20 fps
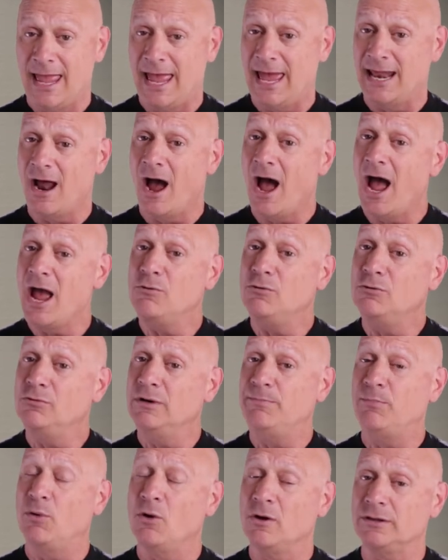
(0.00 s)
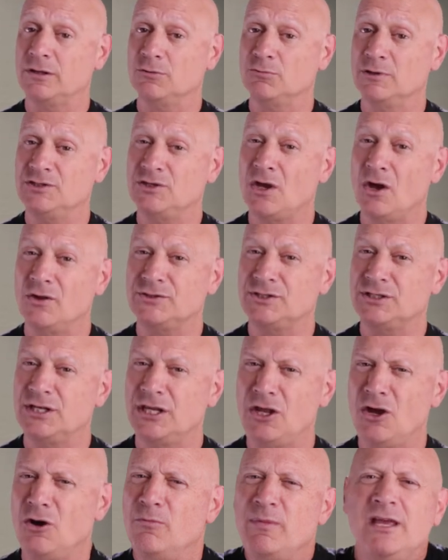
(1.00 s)
and I will report the results
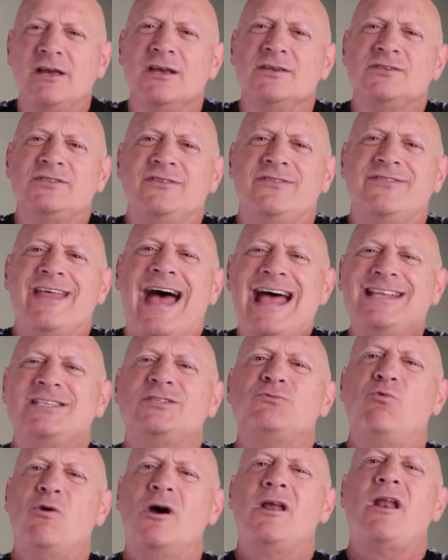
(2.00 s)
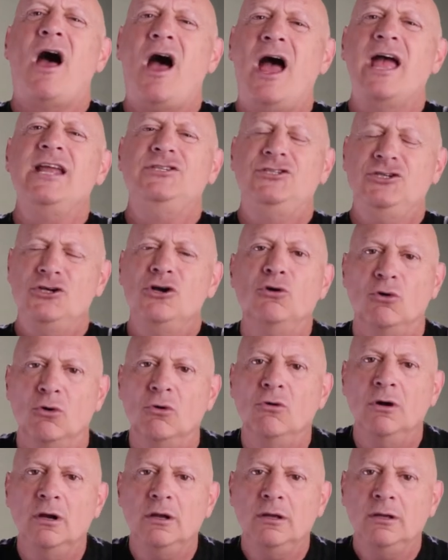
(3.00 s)
to you because that's what I
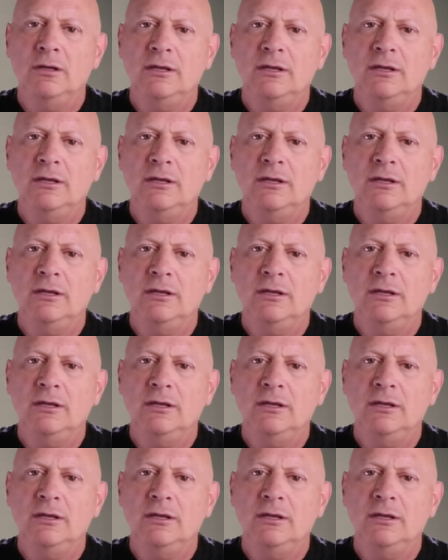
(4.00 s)
do